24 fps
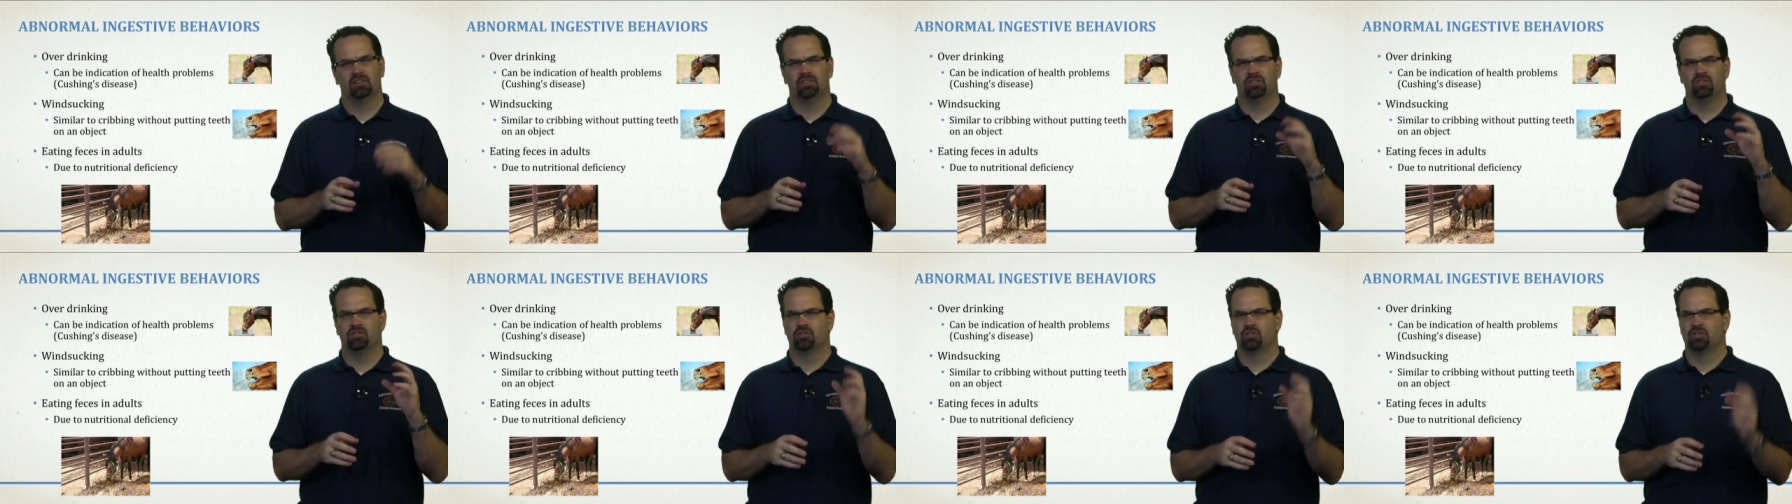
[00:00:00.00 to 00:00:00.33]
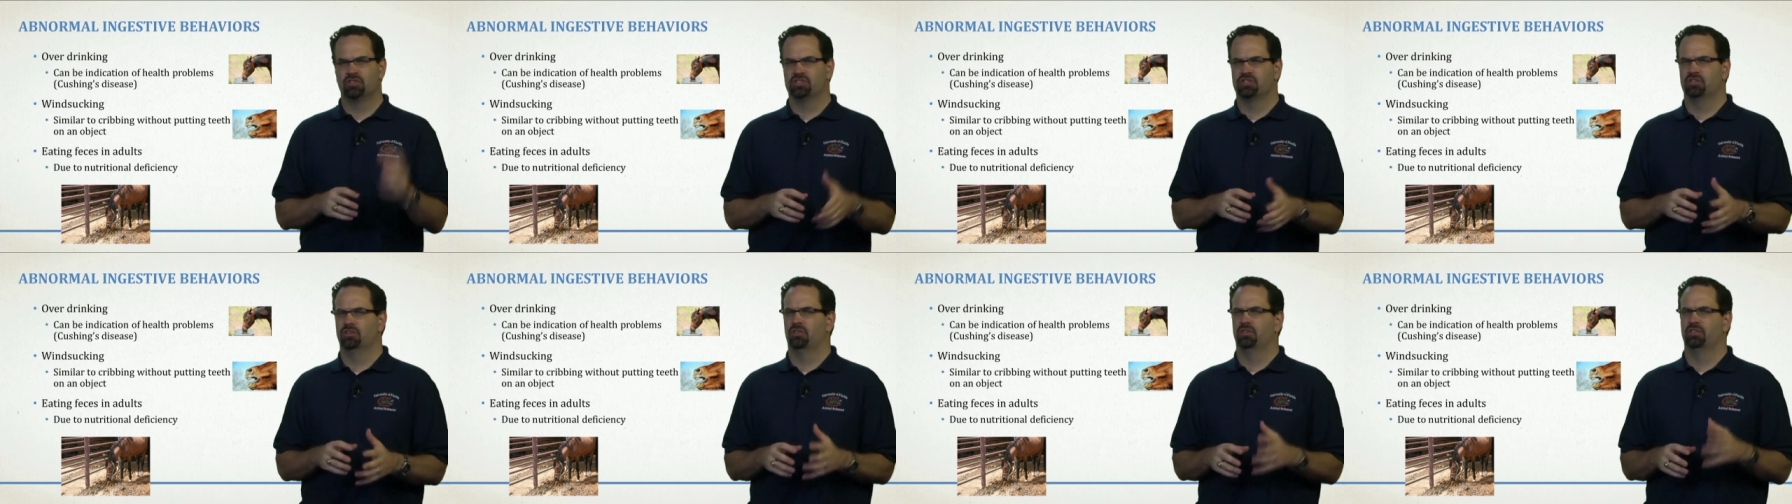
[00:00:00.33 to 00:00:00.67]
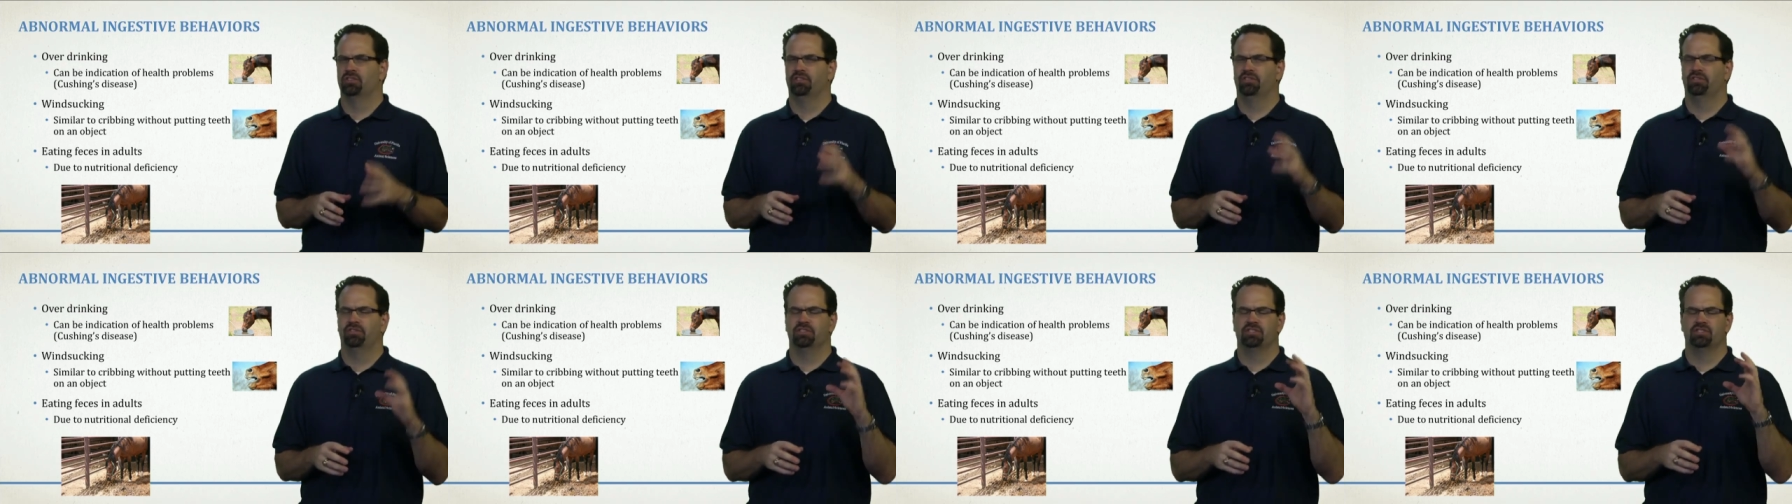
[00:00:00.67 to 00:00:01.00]
nutritional
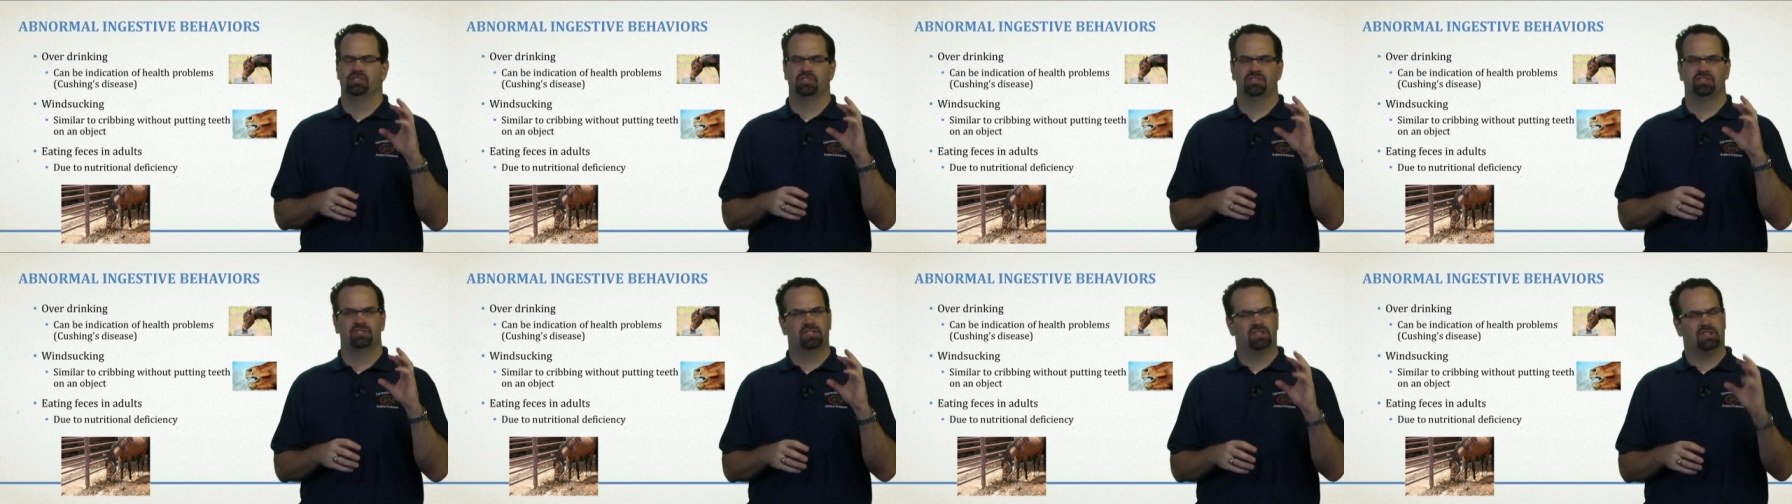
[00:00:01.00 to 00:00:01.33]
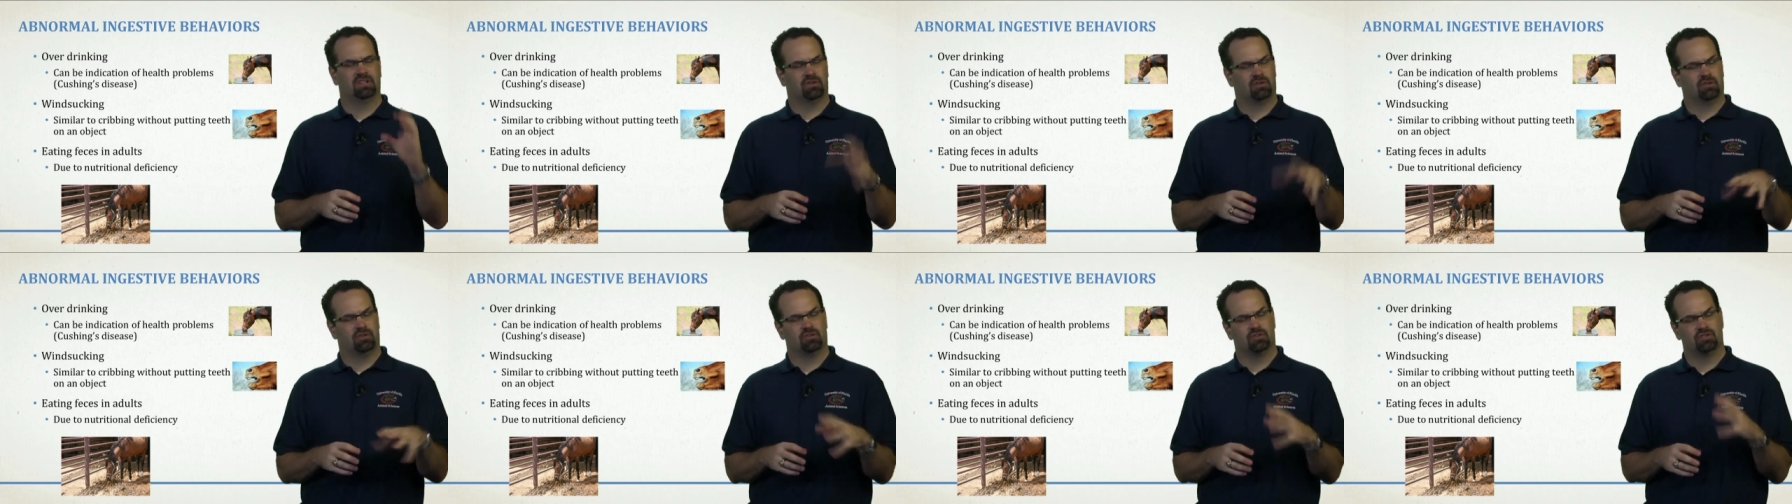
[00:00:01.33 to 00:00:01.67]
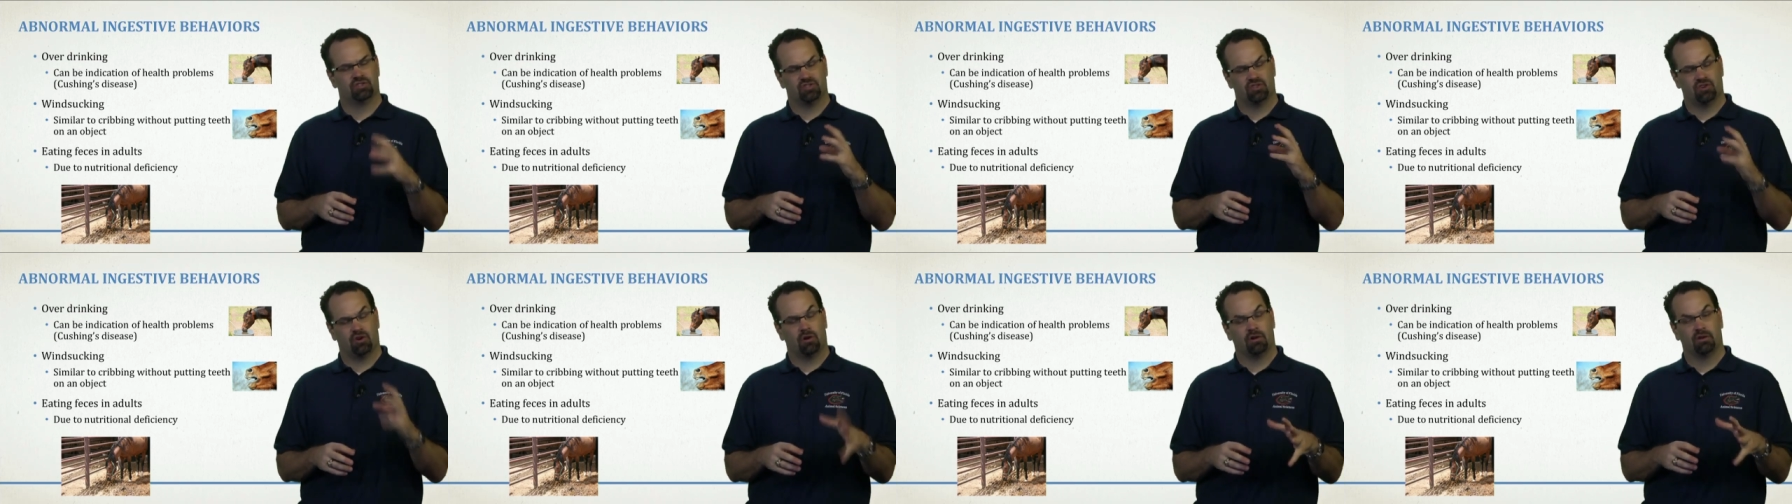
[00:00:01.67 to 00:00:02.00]
deficiency, or they're
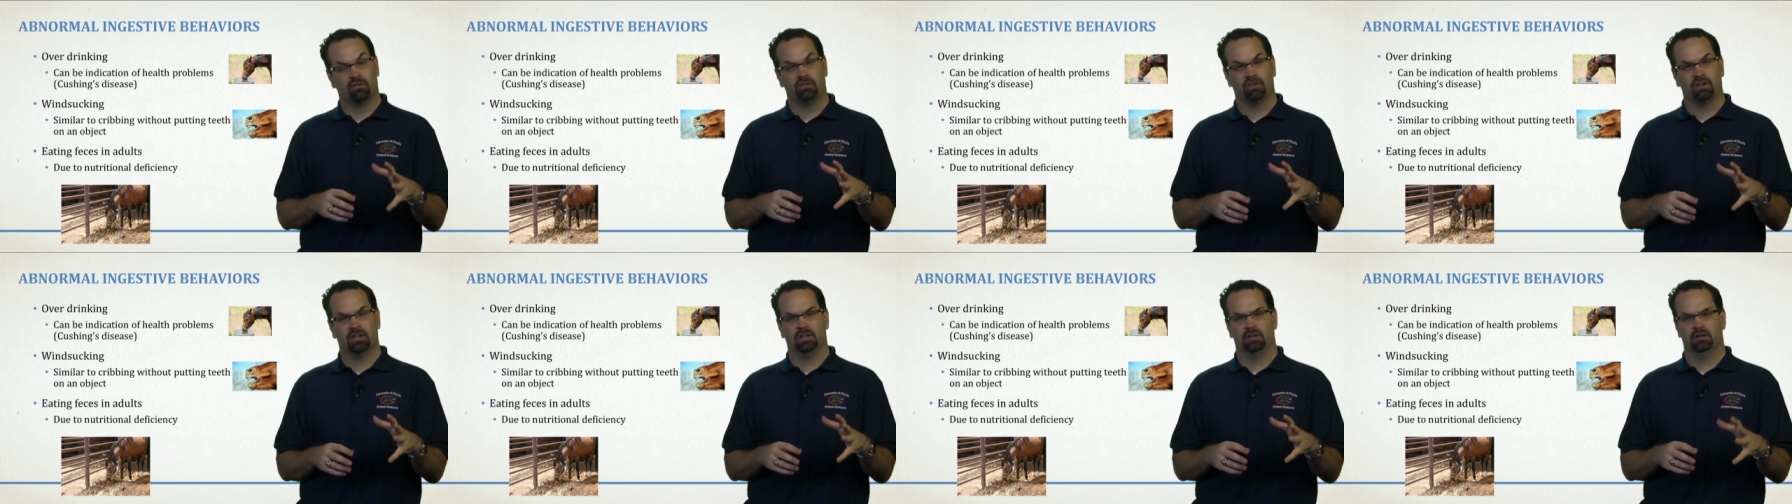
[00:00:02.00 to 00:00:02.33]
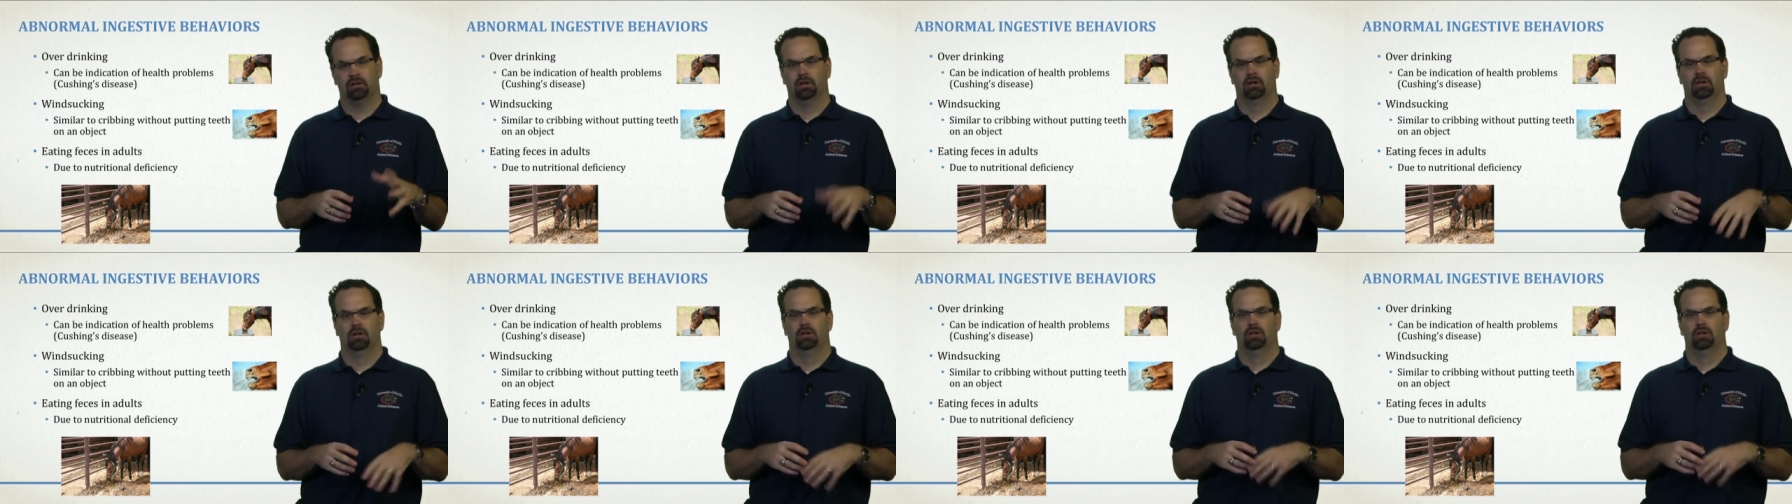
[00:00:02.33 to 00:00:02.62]
starving.